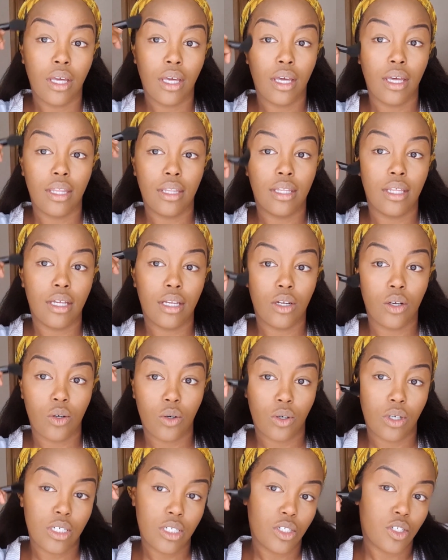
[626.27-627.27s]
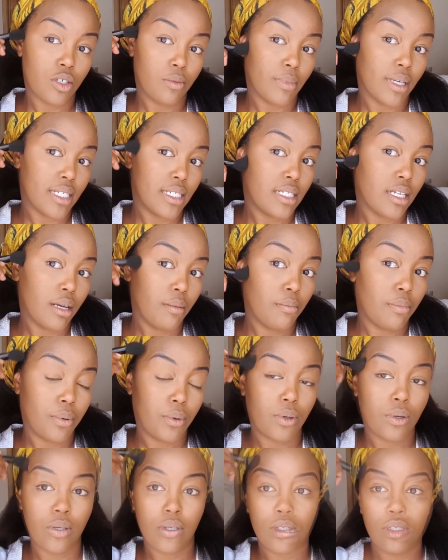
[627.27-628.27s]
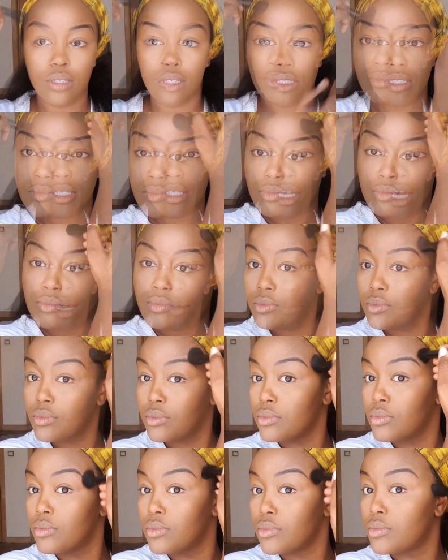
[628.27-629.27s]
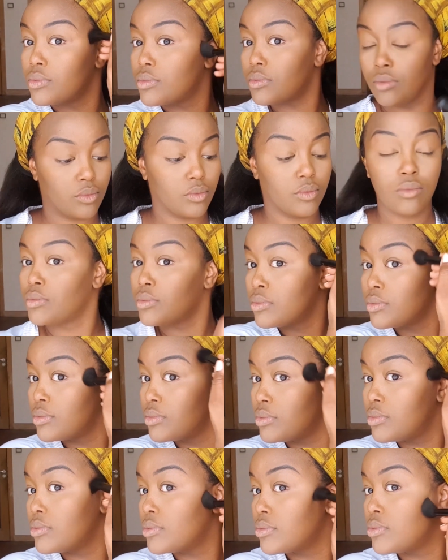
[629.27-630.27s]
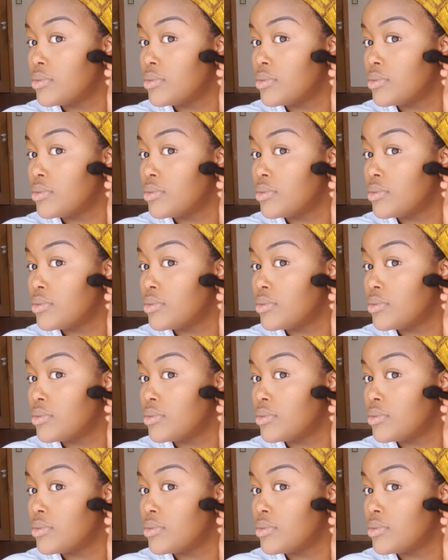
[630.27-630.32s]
and then go into my temples, up my forehead.